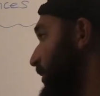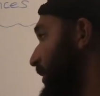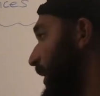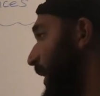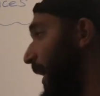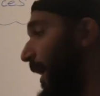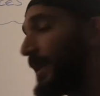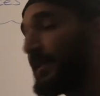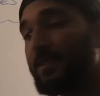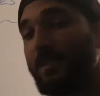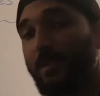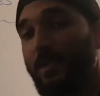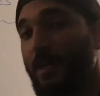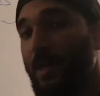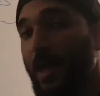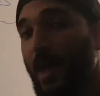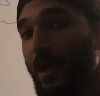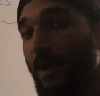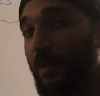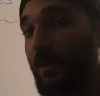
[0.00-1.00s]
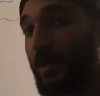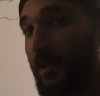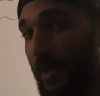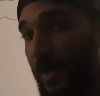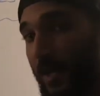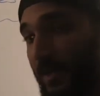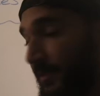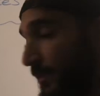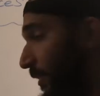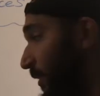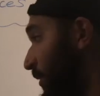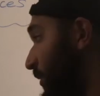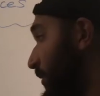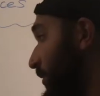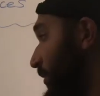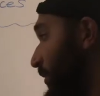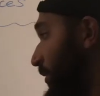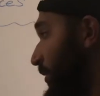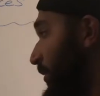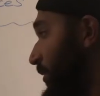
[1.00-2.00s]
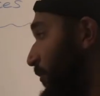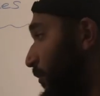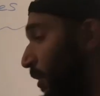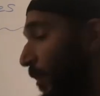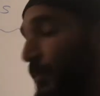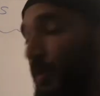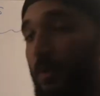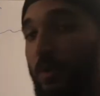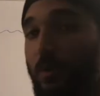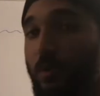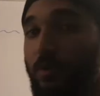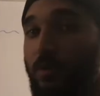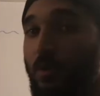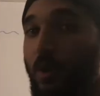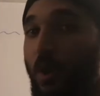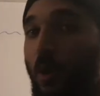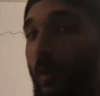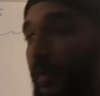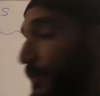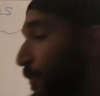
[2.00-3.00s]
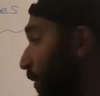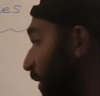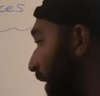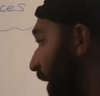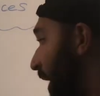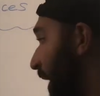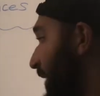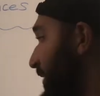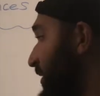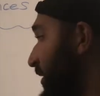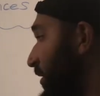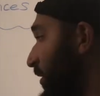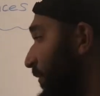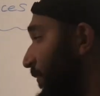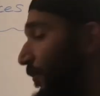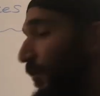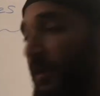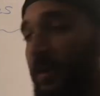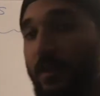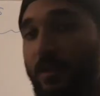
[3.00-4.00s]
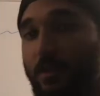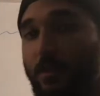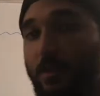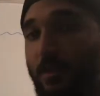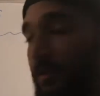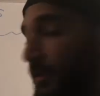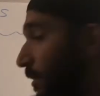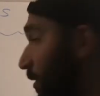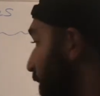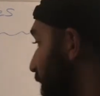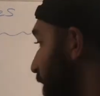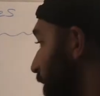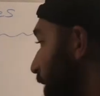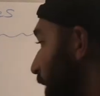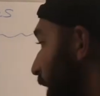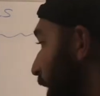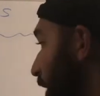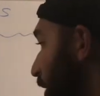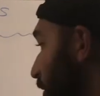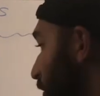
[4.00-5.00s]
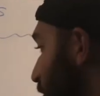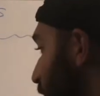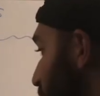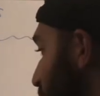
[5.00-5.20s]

Acid, ALK, acid. Remember to always put acid in the front, ALK,